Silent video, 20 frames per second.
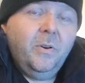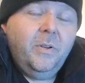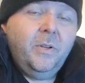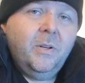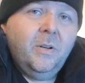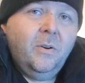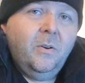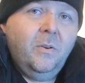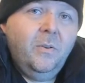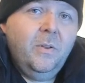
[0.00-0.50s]
You
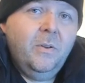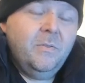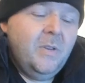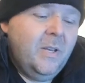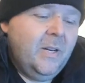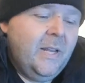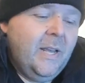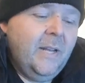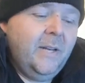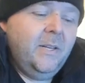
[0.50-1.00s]
know, it,
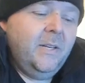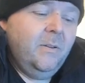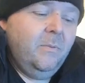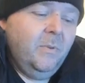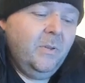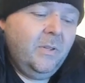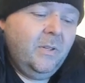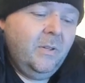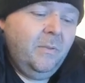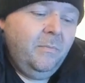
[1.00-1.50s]
it, ended
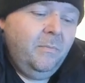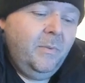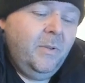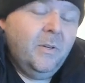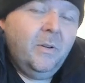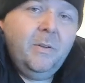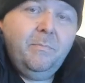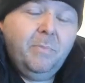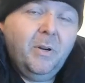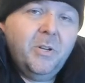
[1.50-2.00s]
with the, you know,
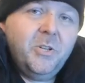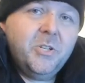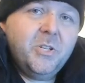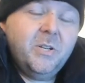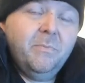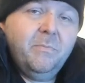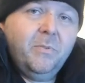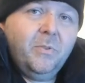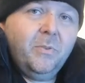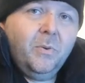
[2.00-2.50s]
he punched
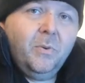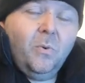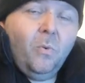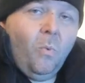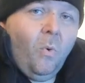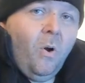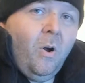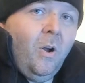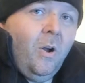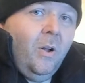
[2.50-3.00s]
him through a
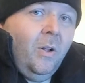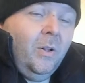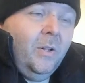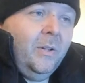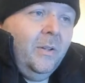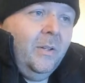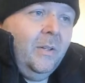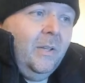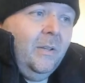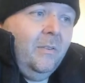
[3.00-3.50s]
wall
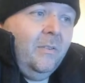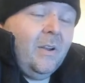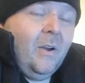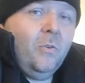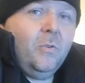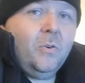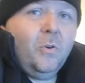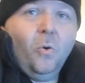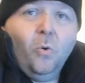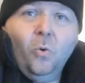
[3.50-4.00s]
and he's
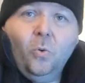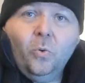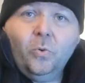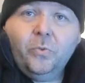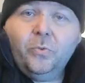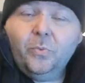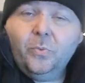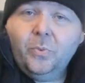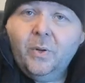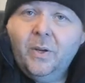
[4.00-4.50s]
out
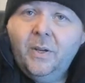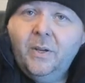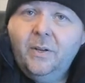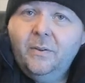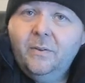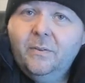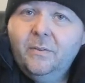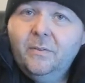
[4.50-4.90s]
cold, right?